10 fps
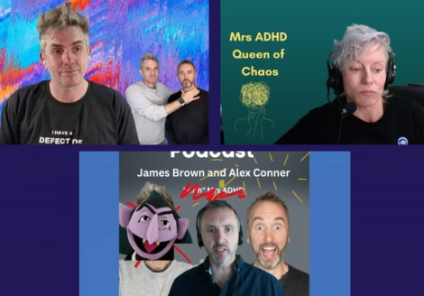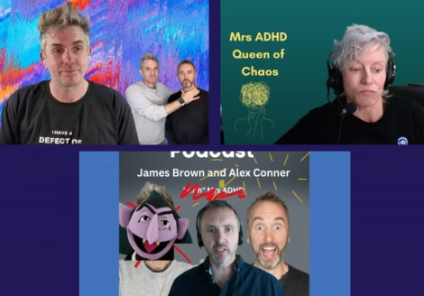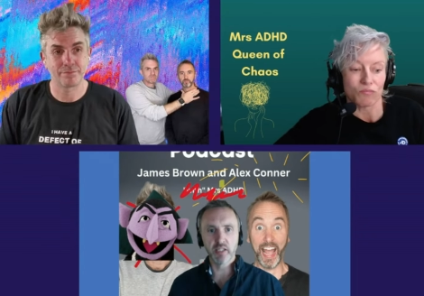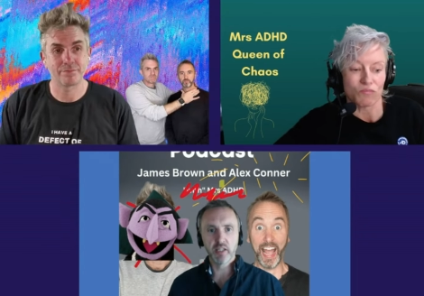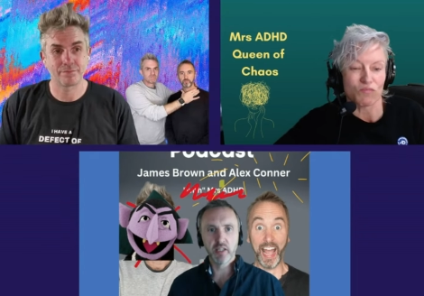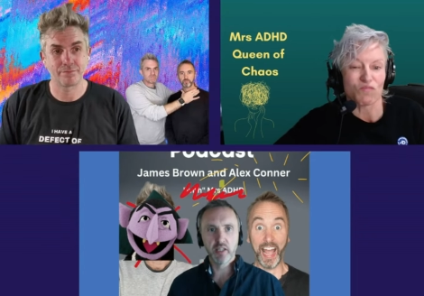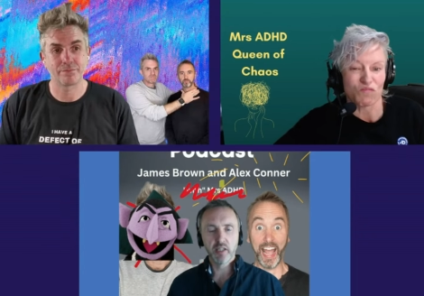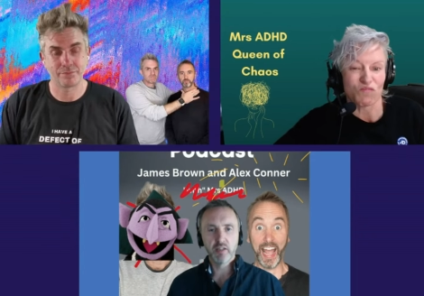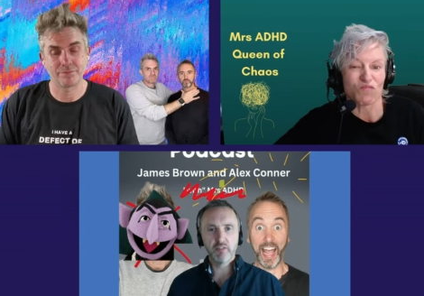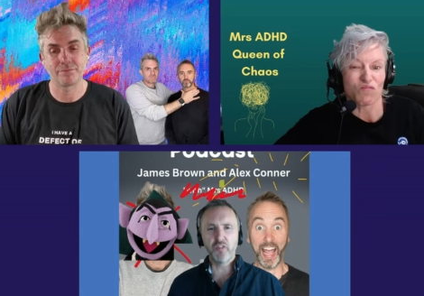Speaker 1: else.
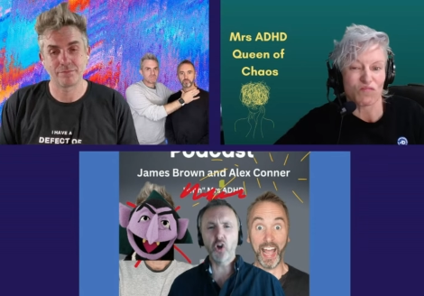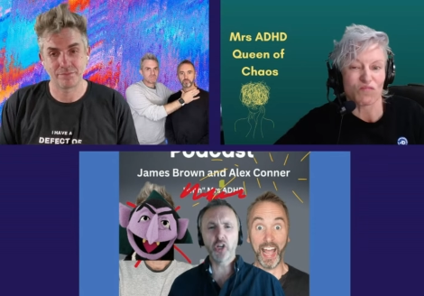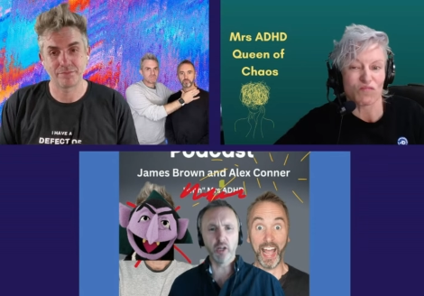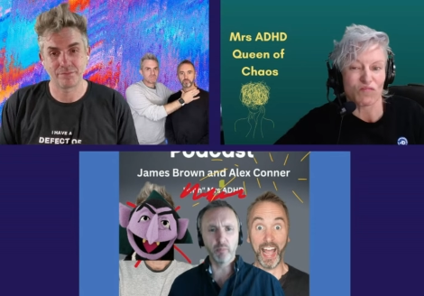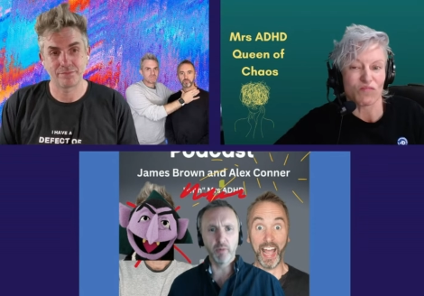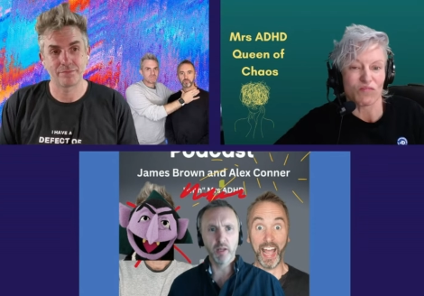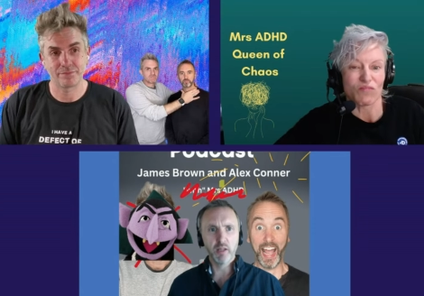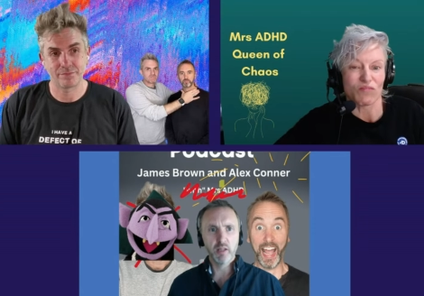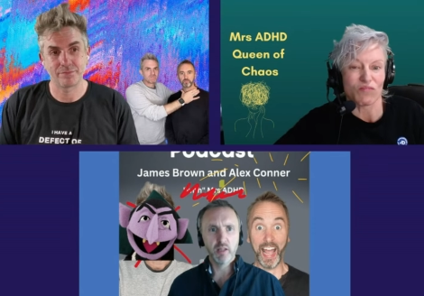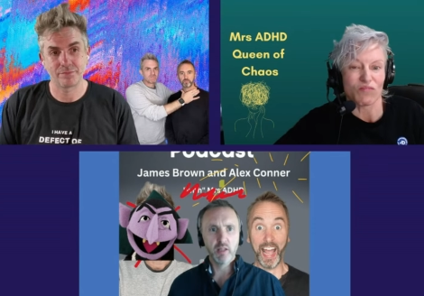Fuck them.